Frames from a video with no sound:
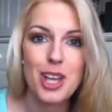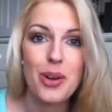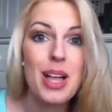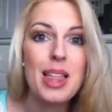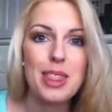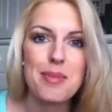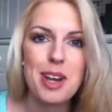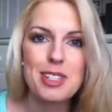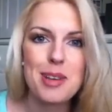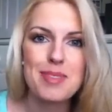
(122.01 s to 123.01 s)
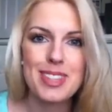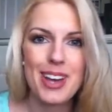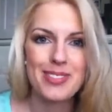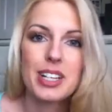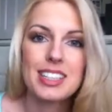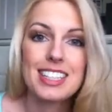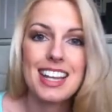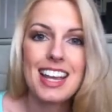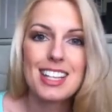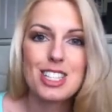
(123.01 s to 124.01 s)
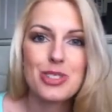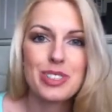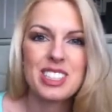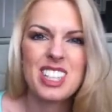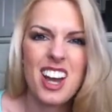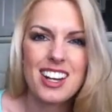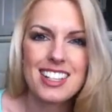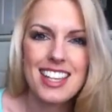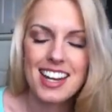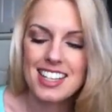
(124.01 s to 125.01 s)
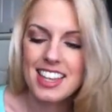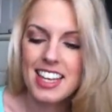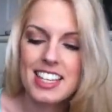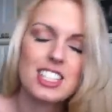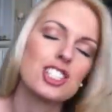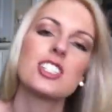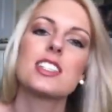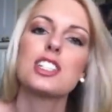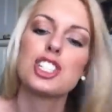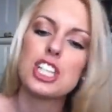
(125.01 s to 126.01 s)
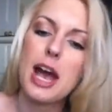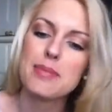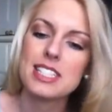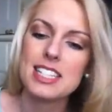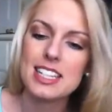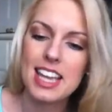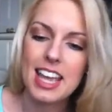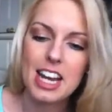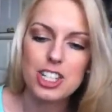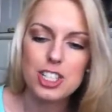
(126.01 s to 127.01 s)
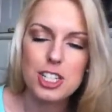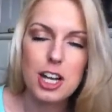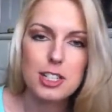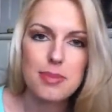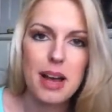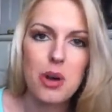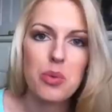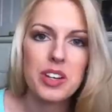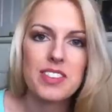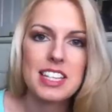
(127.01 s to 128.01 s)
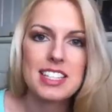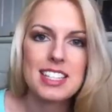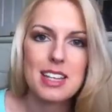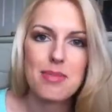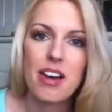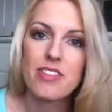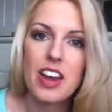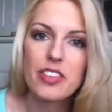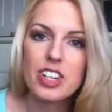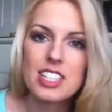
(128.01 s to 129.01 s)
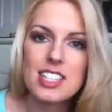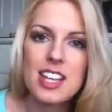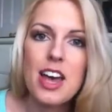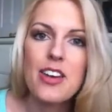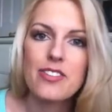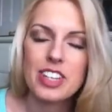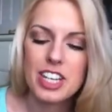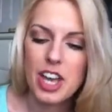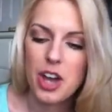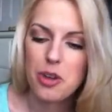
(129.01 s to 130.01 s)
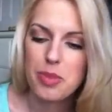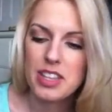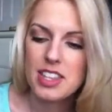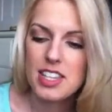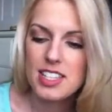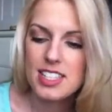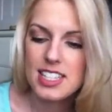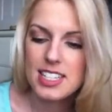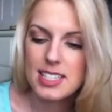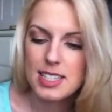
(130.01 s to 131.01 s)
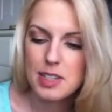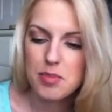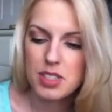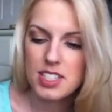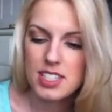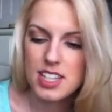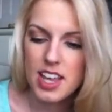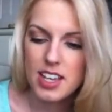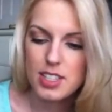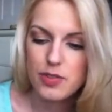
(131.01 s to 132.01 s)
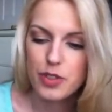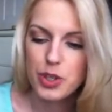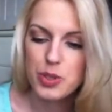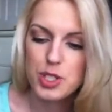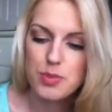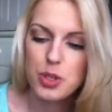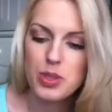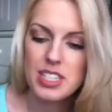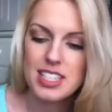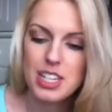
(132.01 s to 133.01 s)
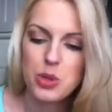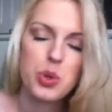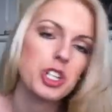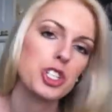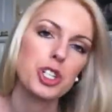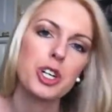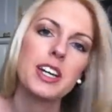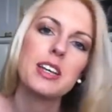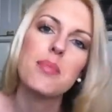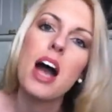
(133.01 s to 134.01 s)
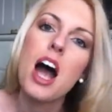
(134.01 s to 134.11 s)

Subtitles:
So let me know down below. The next really non-exciting thing is just this chapstick, and I just talked about one of these in my favorites video, but this is the Blistex Fruit Smoothies in Orange Cream.